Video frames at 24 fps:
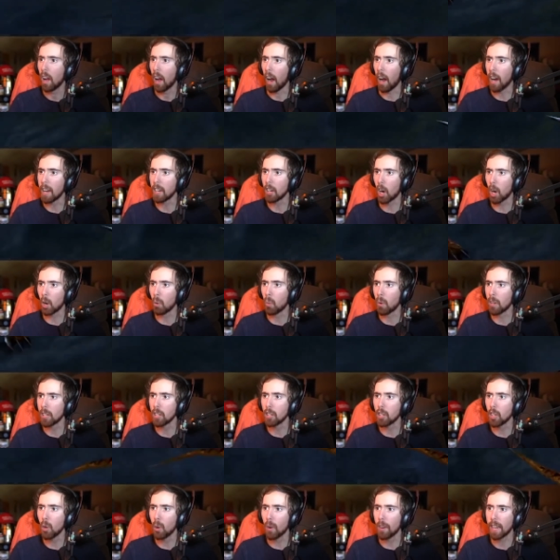Einar, what are you
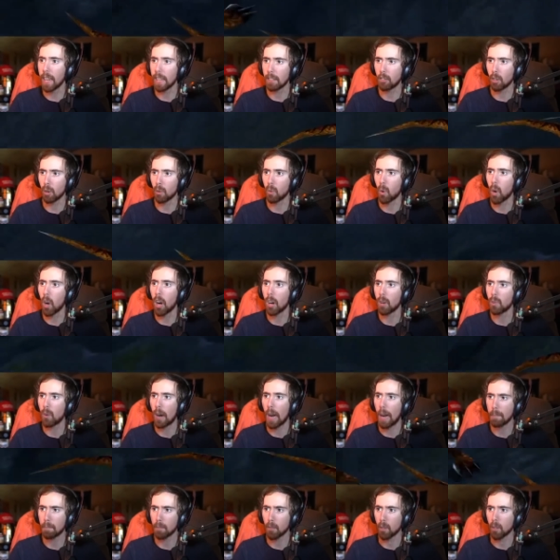doing? That's a wrong
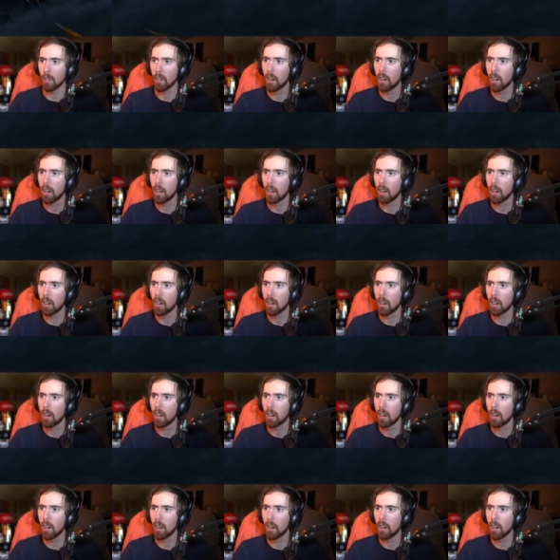raptor.